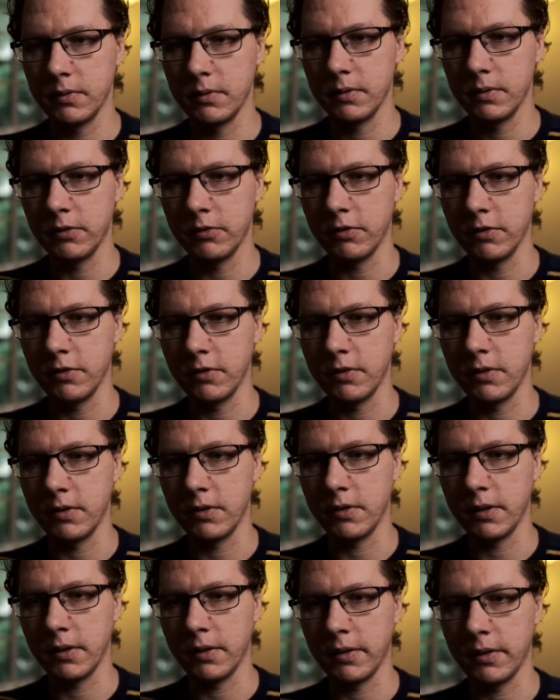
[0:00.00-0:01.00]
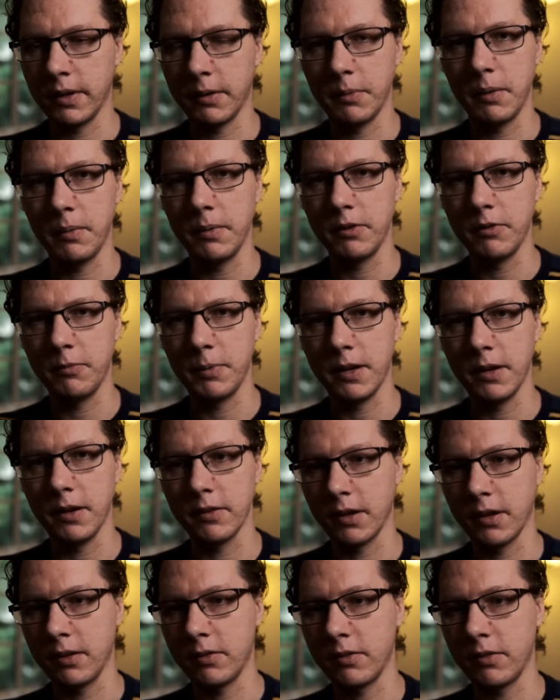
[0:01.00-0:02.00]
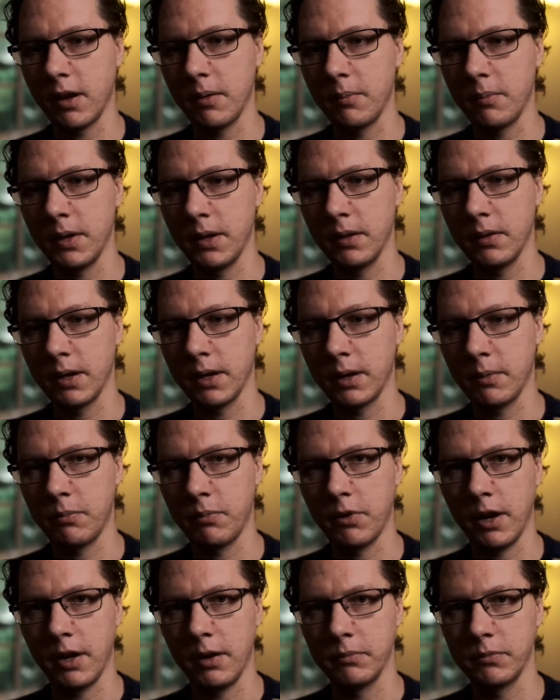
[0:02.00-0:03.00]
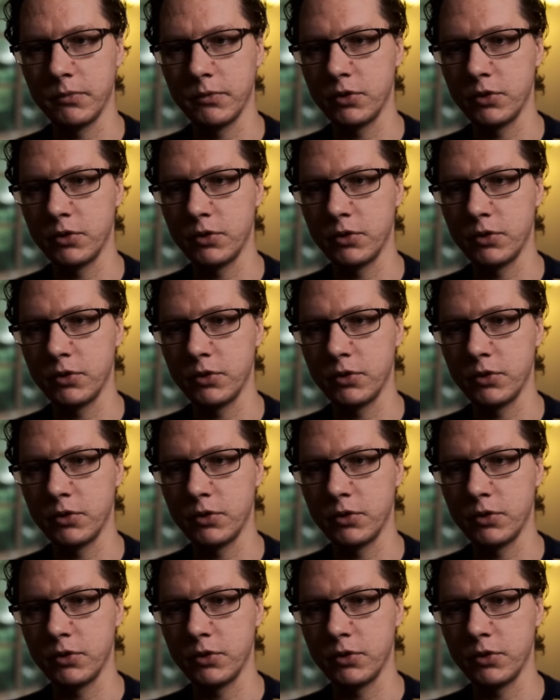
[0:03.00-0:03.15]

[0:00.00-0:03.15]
It's just like, maybe it's because I stopped being like a prime